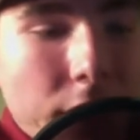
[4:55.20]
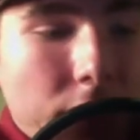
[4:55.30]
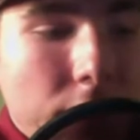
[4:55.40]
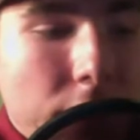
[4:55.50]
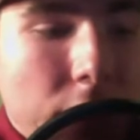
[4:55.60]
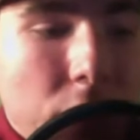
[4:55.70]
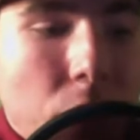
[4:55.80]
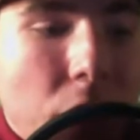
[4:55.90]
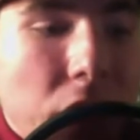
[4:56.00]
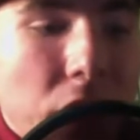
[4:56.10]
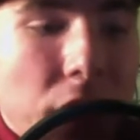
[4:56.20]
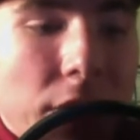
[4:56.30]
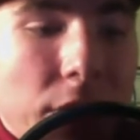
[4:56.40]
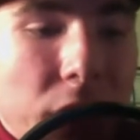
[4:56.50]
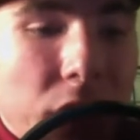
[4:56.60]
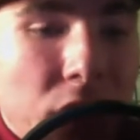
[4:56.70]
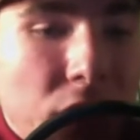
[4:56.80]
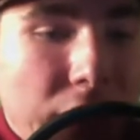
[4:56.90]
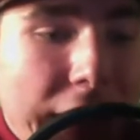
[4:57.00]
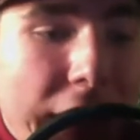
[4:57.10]
situations, which
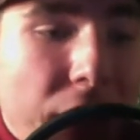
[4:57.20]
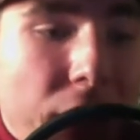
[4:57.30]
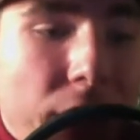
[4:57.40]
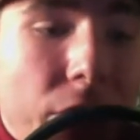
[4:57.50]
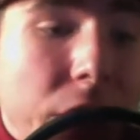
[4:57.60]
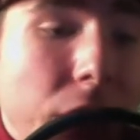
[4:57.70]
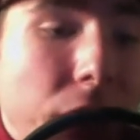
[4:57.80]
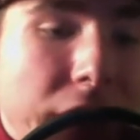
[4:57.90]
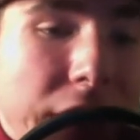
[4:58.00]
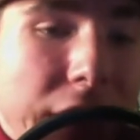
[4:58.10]
I haven't fully written yet,